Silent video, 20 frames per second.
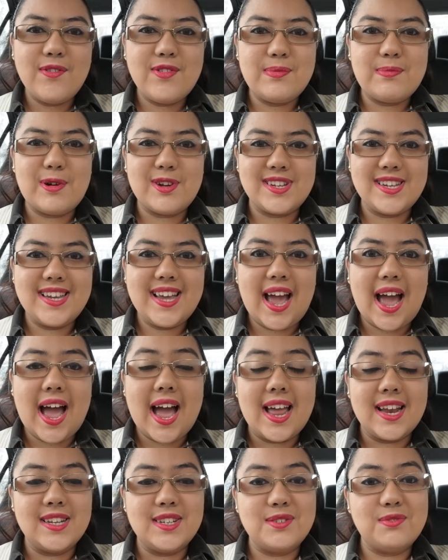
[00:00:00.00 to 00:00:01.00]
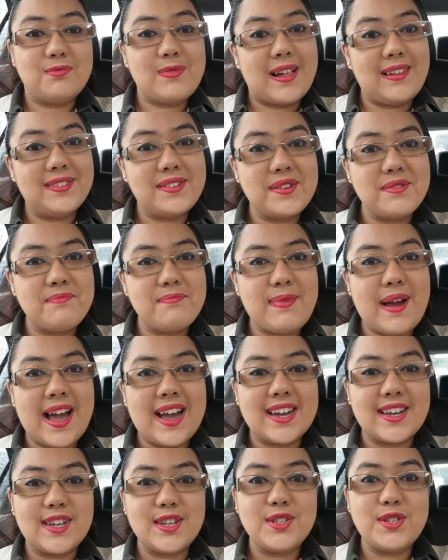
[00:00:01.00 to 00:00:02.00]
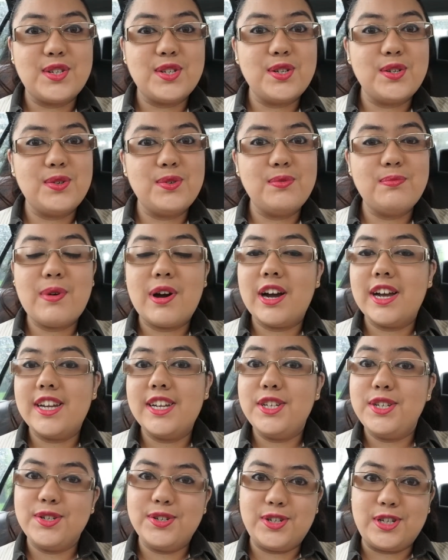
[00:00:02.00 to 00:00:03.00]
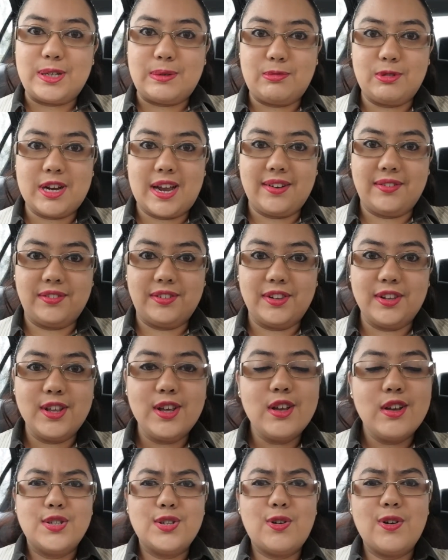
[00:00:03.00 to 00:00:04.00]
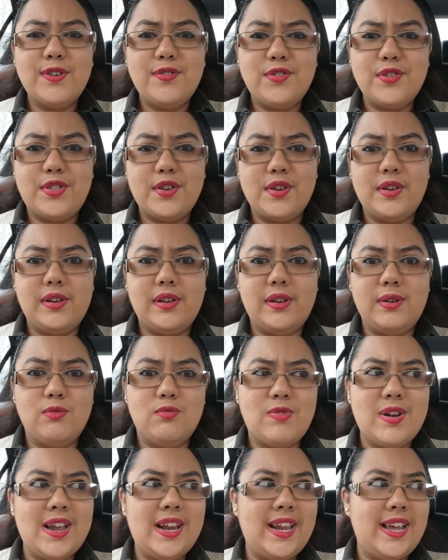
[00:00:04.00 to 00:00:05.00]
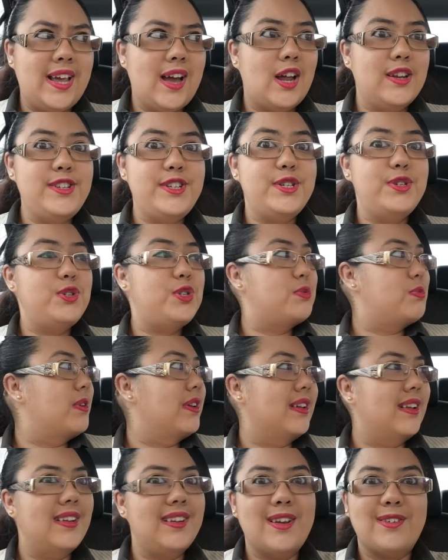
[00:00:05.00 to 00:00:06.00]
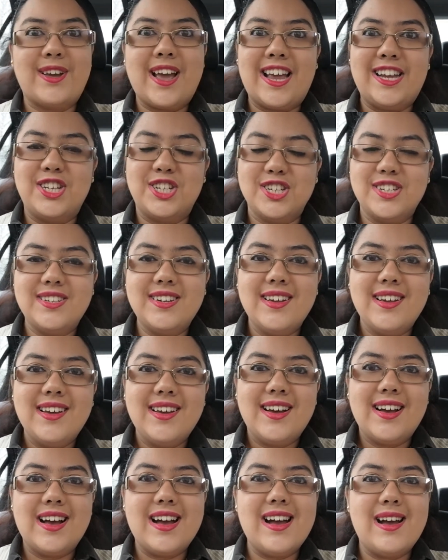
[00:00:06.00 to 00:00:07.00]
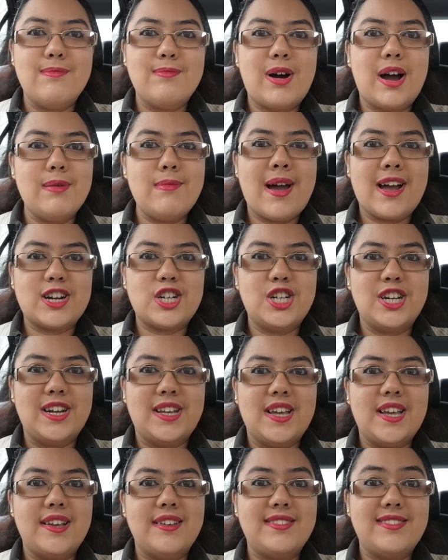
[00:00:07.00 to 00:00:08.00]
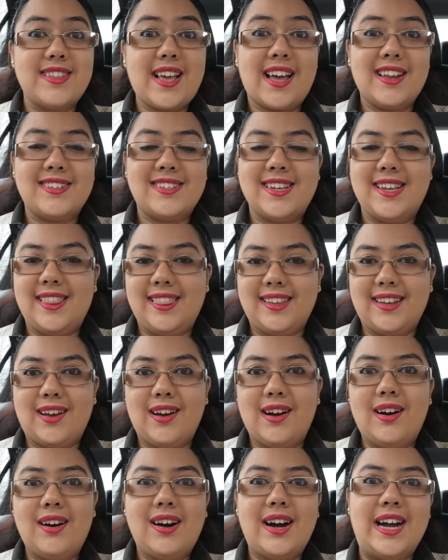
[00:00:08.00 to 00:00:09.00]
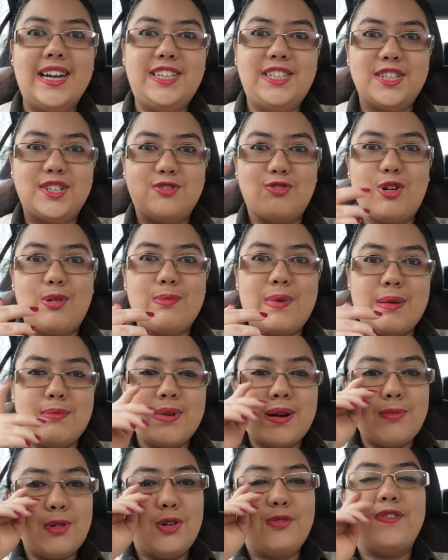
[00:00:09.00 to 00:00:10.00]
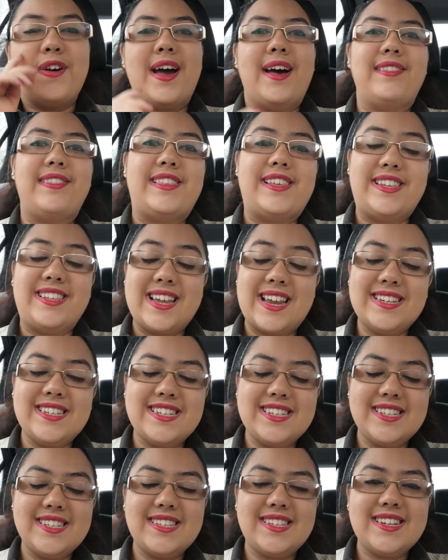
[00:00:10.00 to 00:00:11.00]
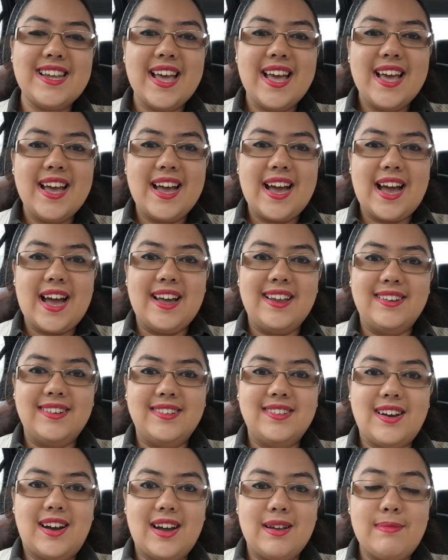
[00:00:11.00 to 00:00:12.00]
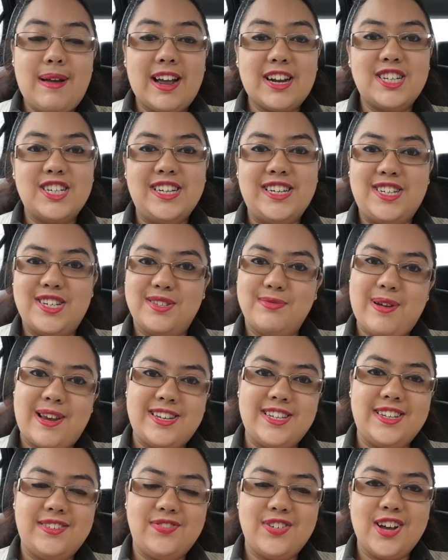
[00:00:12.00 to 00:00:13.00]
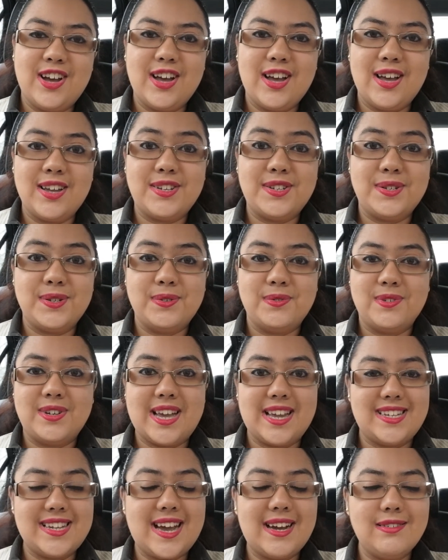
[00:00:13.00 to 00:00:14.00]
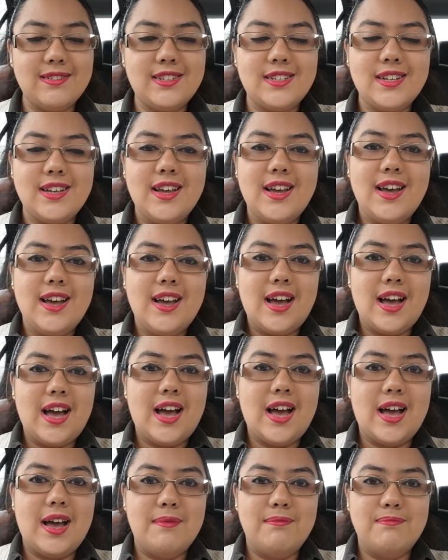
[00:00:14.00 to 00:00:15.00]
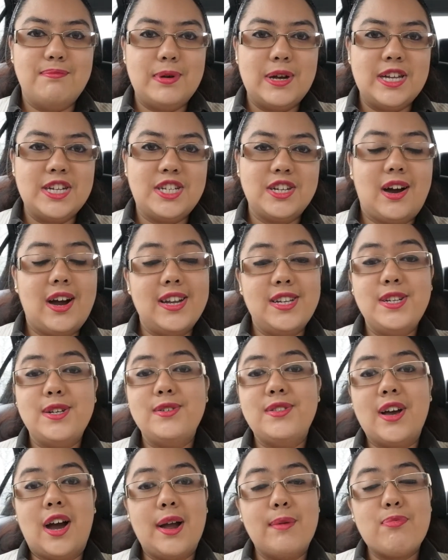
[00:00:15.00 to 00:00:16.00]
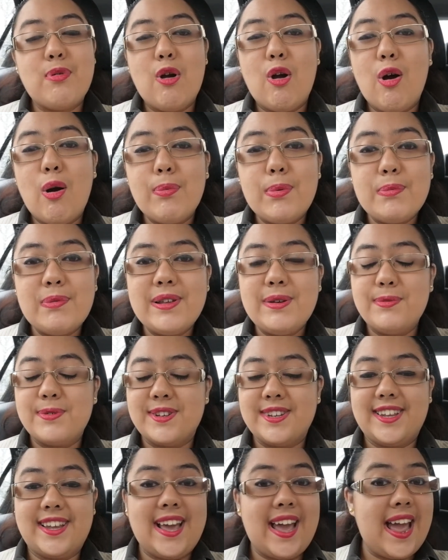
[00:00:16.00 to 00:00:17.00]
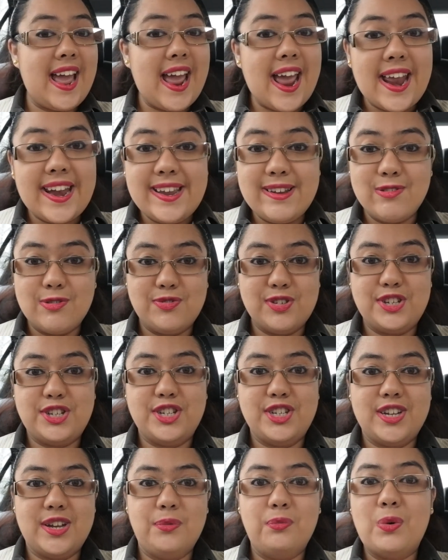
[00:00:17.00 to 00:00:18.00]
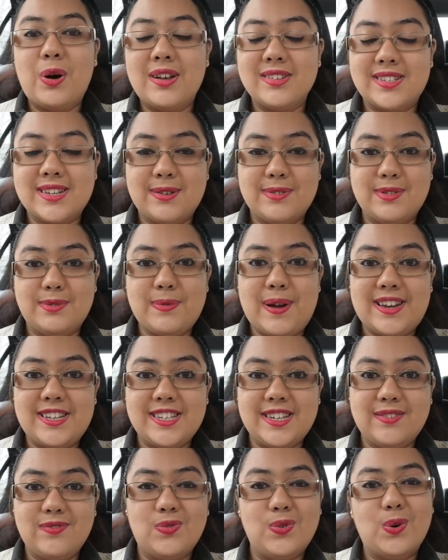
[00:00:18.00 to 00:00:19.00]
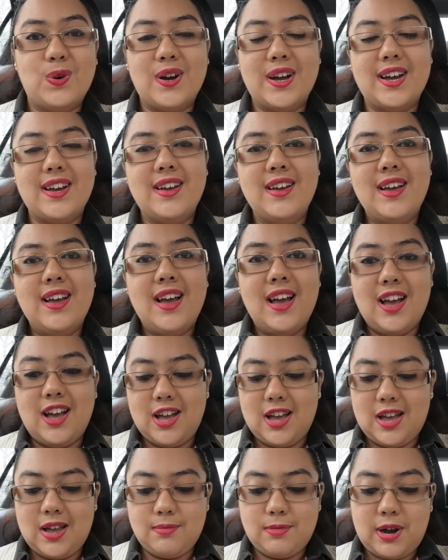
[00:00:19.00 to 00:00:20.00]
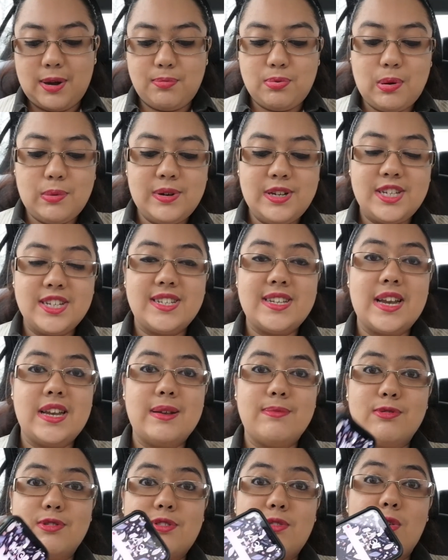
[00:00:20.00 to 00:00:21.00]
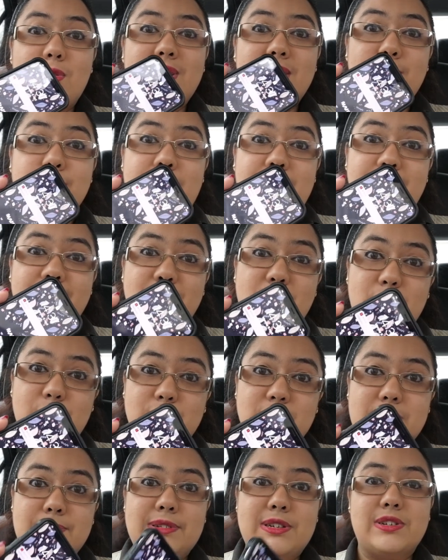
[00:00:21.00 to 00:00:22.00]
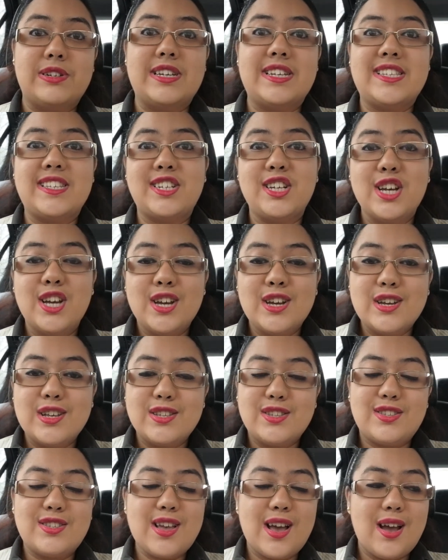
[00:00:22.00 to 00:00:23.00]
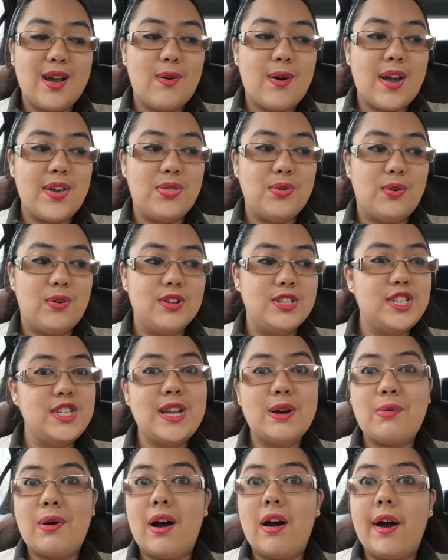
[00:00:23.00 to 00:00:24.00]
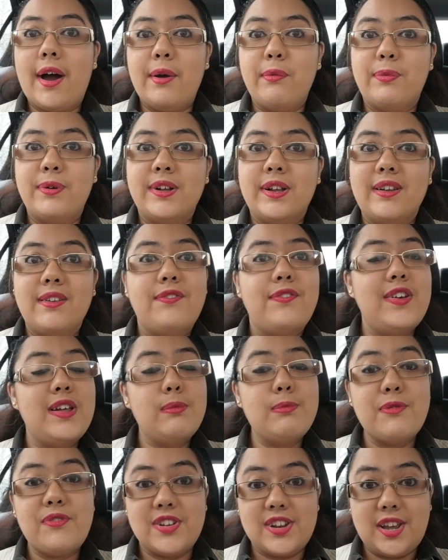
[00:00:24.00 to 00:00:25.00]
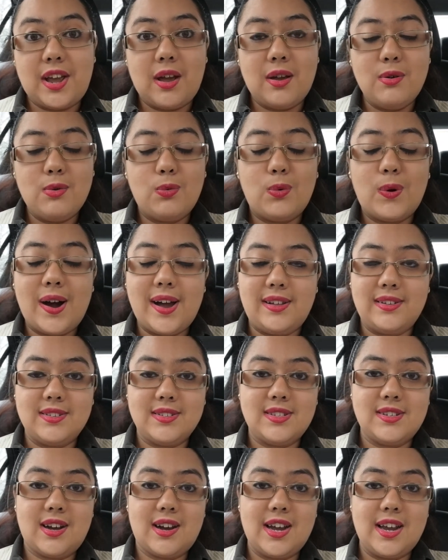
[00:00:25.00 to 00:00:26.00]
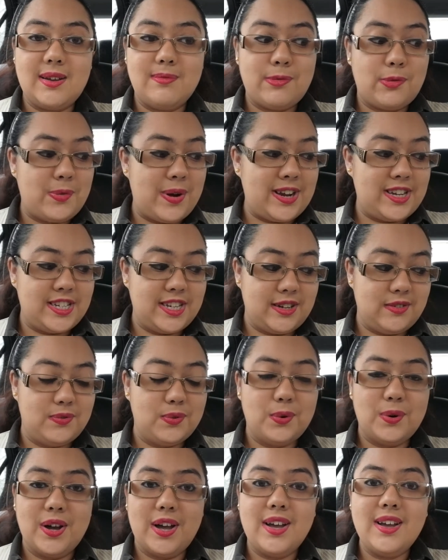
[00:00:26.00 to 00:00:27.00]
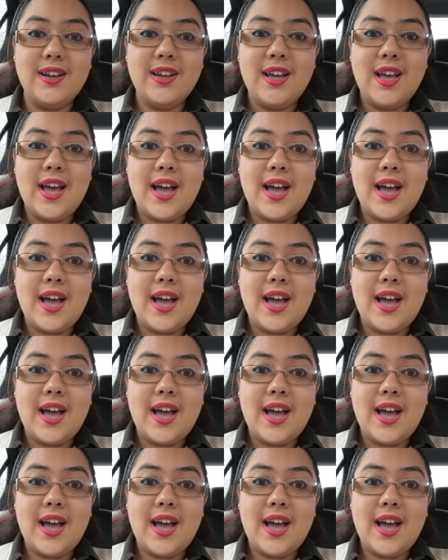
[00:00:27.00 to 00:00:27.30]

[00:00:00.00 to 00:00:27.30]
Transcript: everybody, and welcome back to my YouTube channel. Sorry for the really unusual location. I'm actually sat in the car. I just dropped my mum off at the dentist and I'm actually just waiting for her to get out. But I knew that I probably wouldn't get any revision done whilst I was waiting for her. I'd probably just end up scrolling my phone, to be honest. So I thought, you know what, I will film a video whilst I am waiting for her